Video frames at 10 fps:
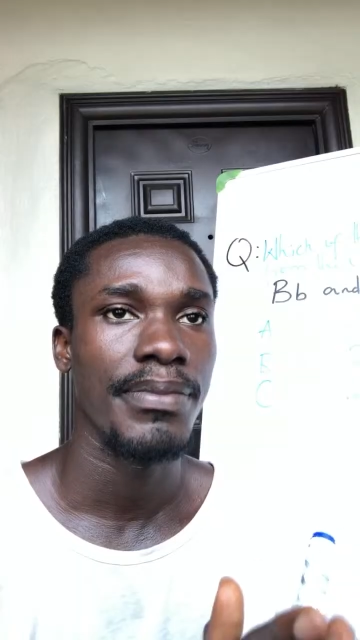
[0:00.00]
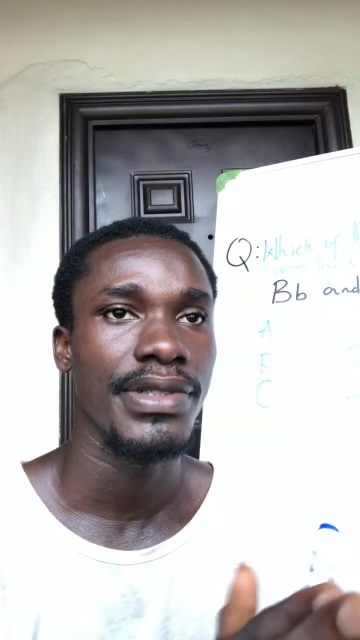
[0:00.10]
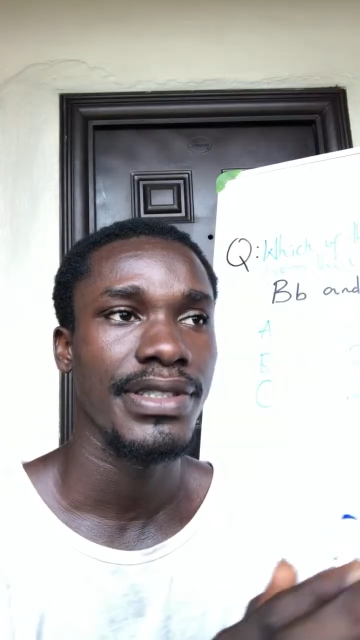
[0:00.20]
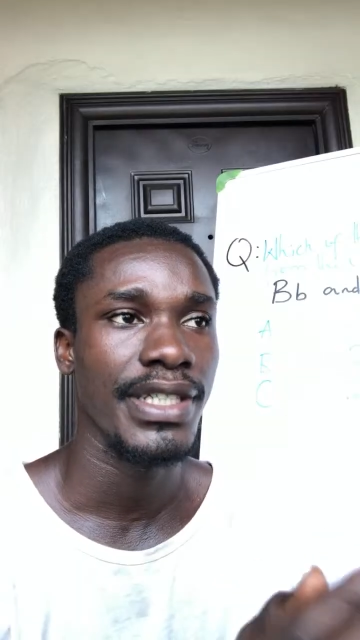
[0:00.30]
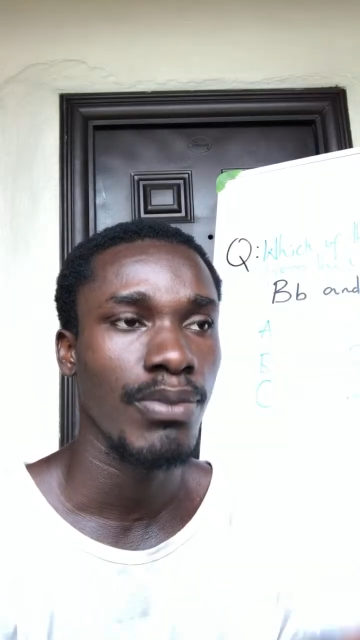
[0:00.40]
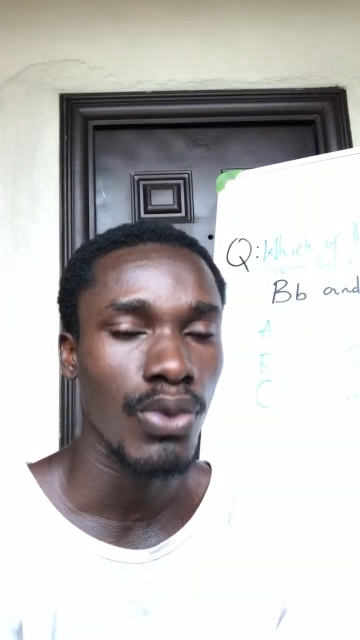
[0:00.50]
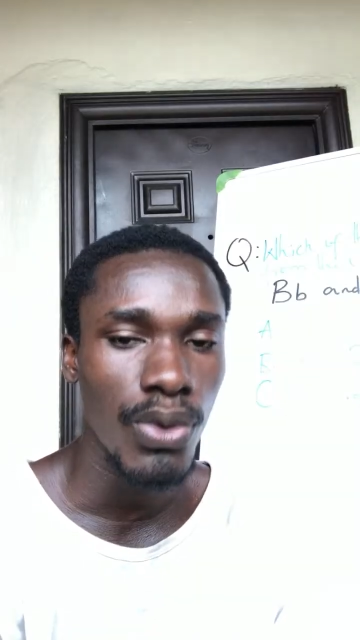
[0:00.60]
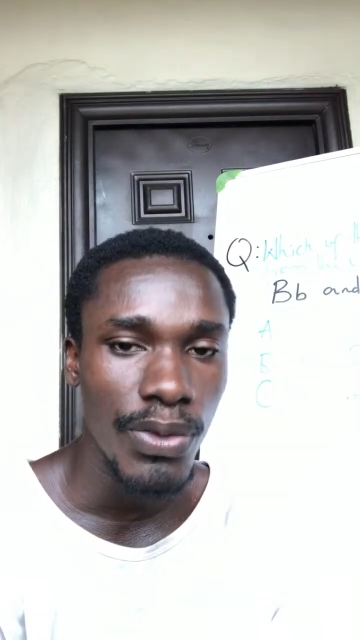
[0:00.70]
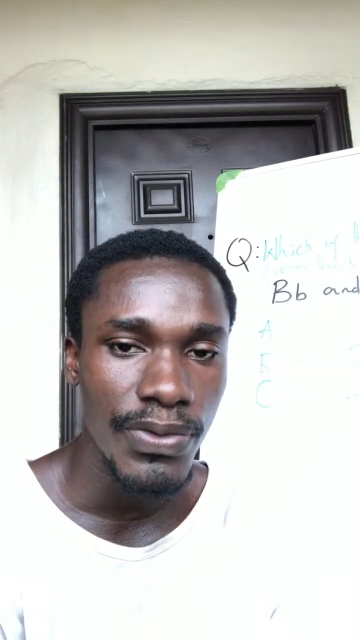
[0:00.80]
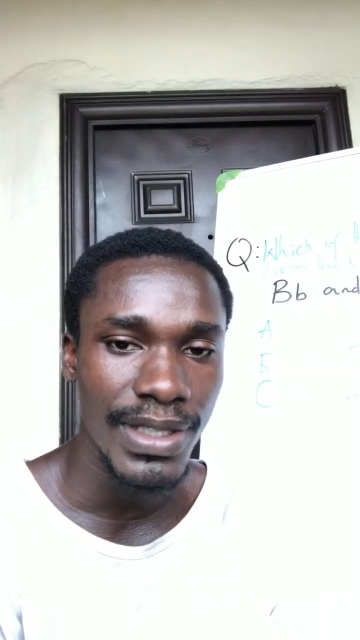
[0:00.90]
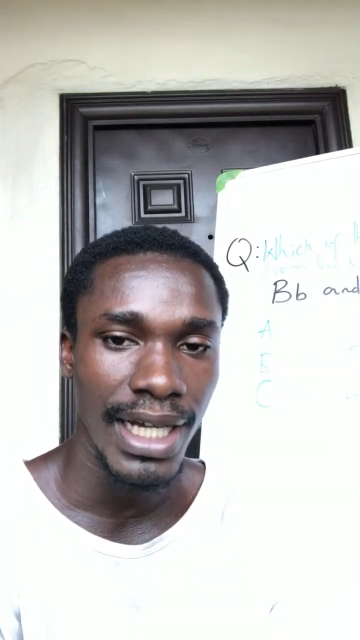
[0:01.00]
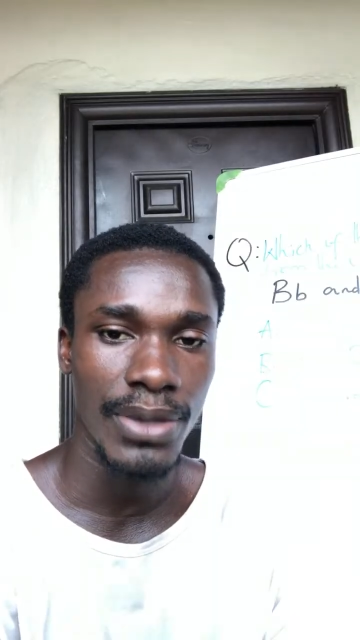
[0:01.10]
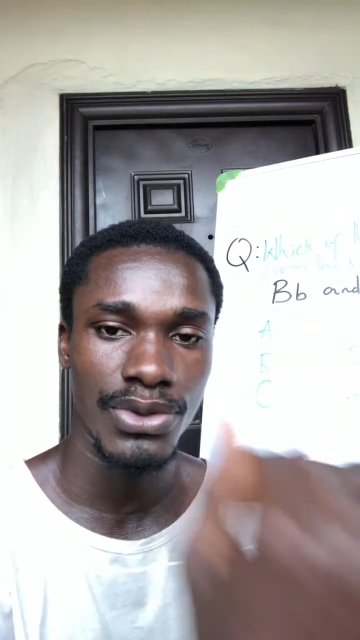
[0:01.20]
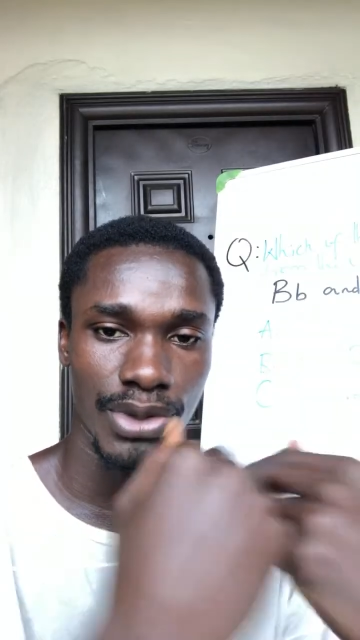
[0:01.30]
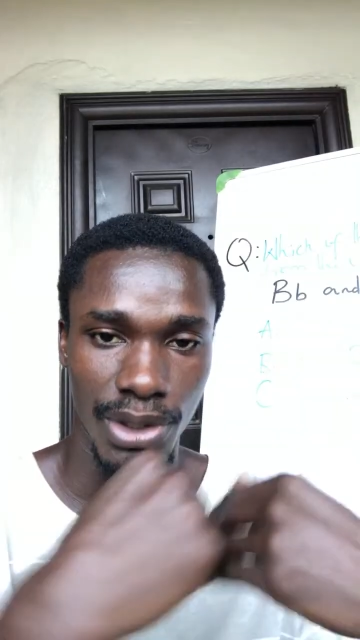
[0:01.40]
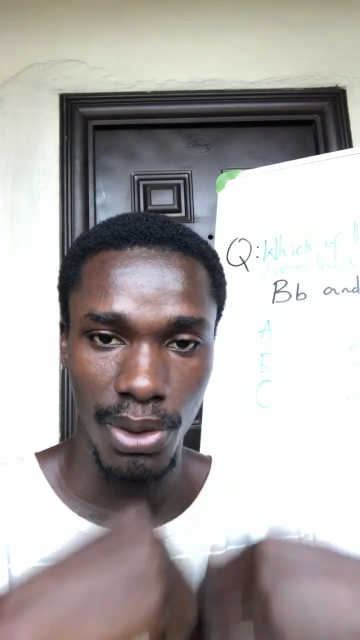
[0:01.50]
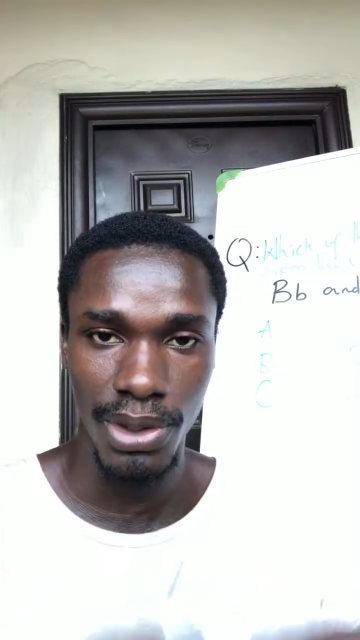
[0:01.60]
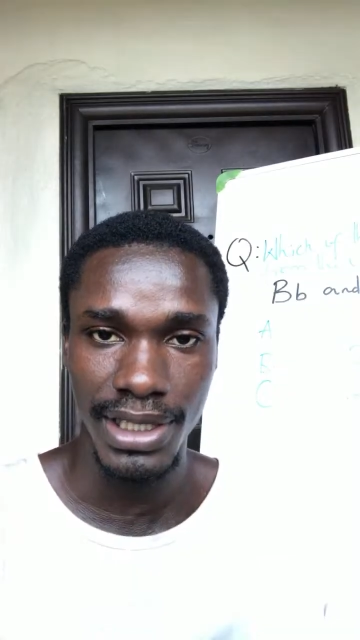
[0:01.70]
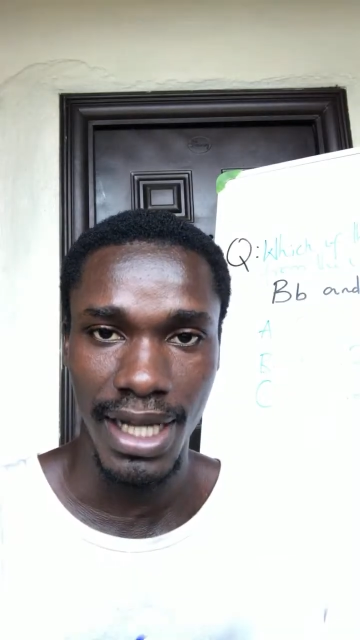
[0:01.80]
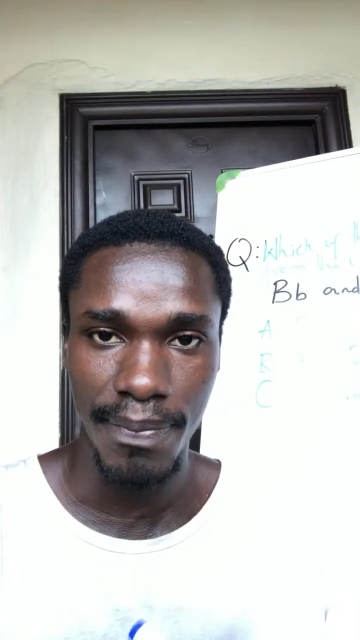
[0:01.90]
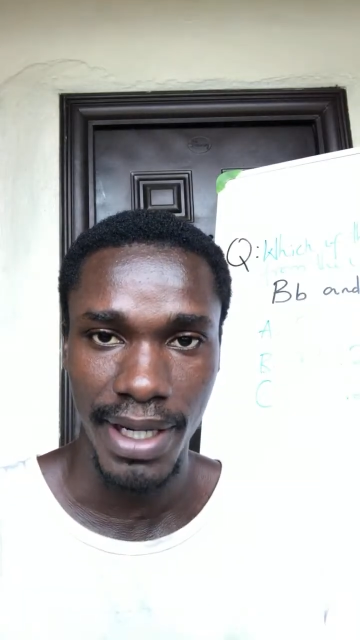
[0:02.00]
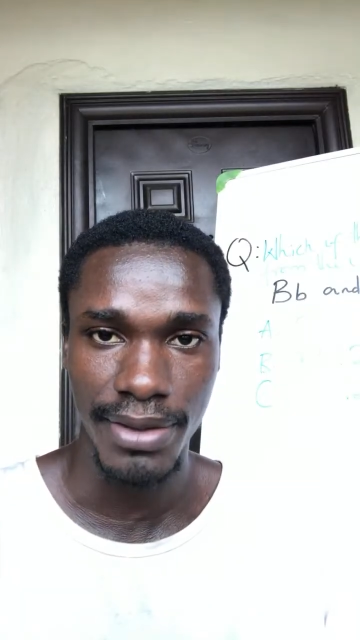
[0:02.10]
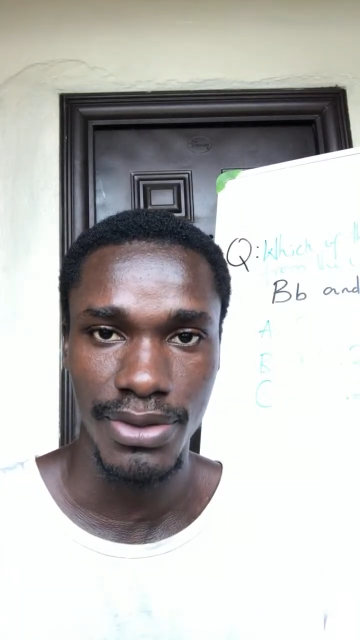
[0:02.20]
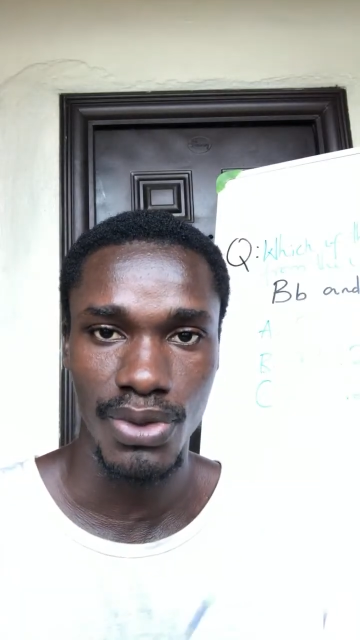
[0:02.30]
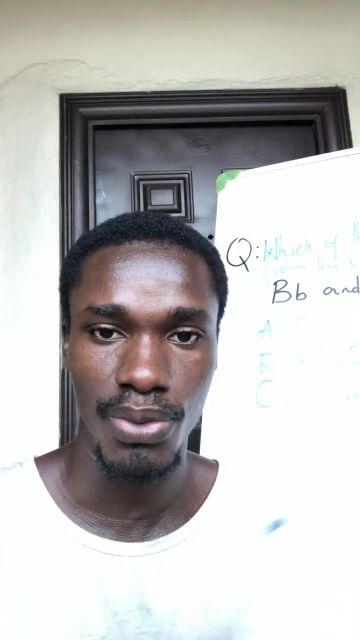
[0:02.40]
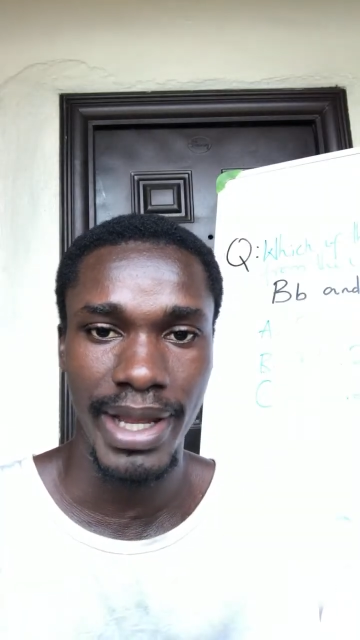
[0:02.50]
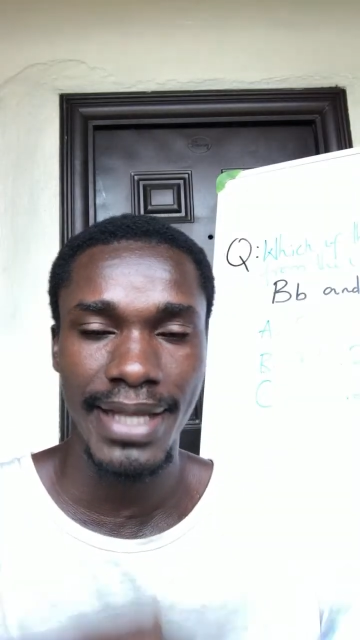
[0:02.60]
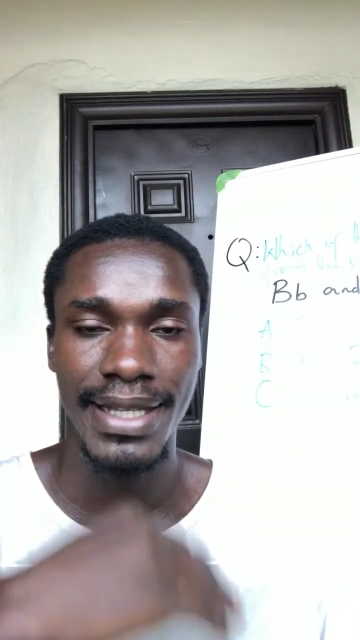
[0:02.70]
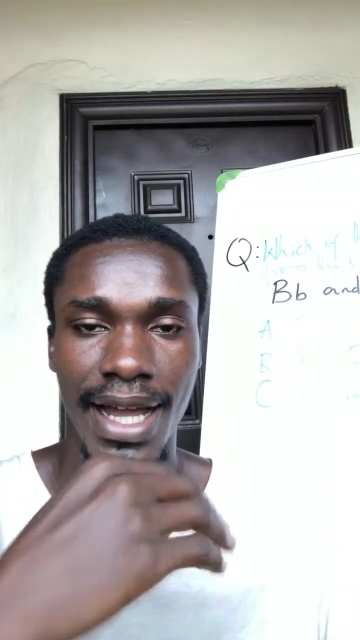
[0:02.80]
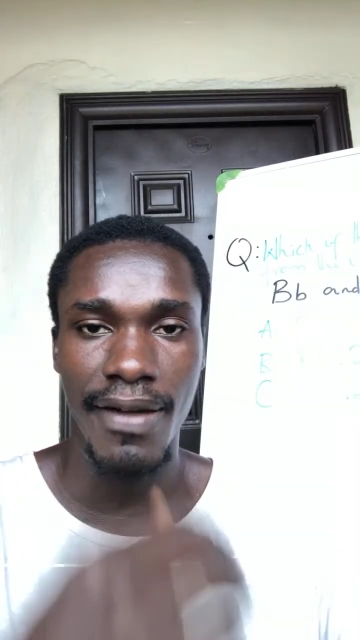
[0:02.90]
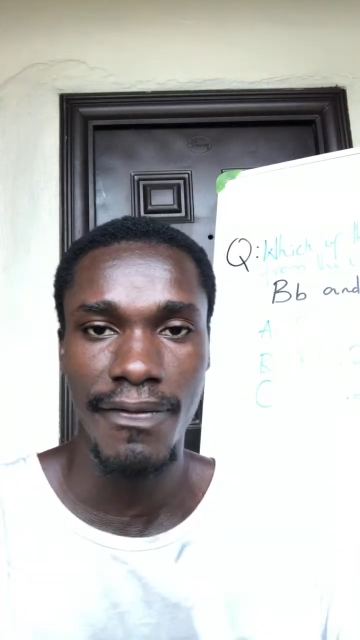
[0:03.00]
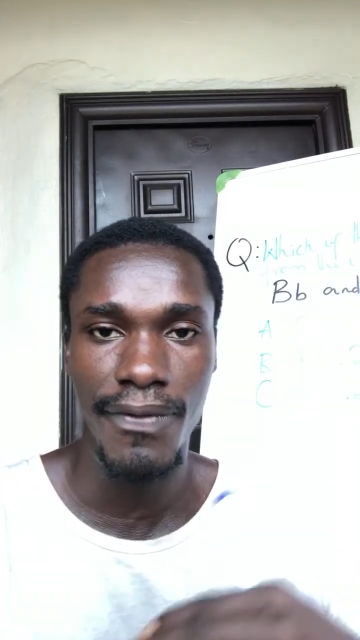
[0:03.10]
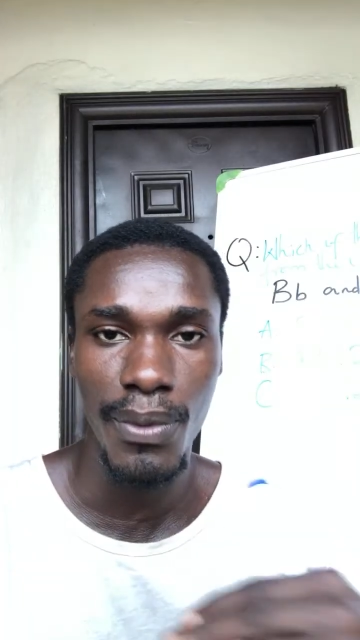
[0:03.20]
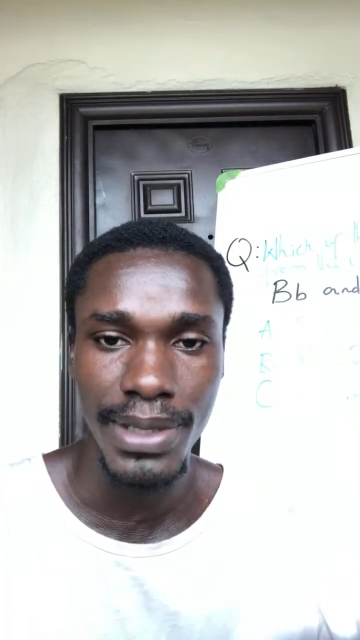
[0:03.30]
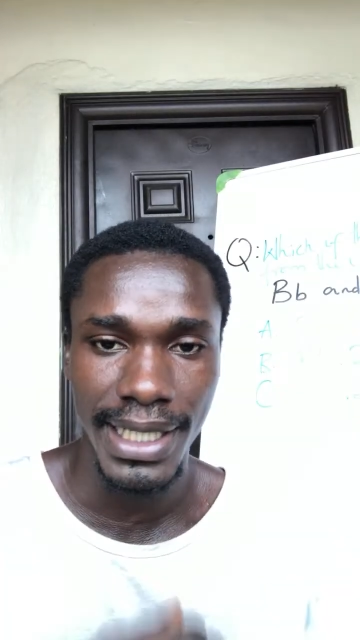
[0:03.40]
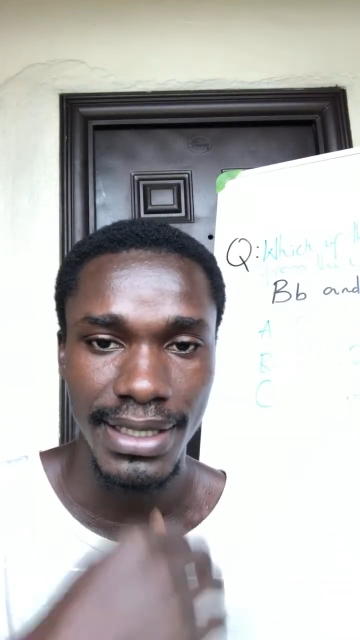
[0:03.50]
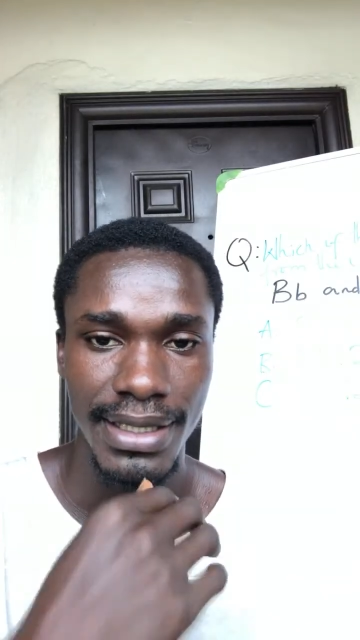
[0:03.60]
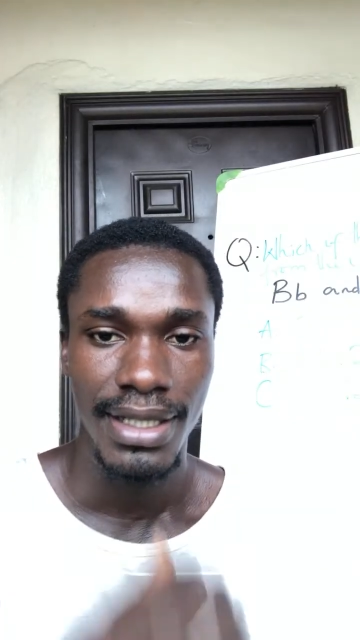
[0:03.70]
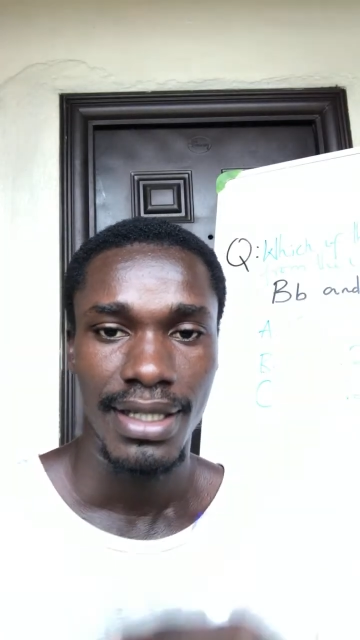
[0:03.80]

they move down to the Golgi apparatus where they are folded,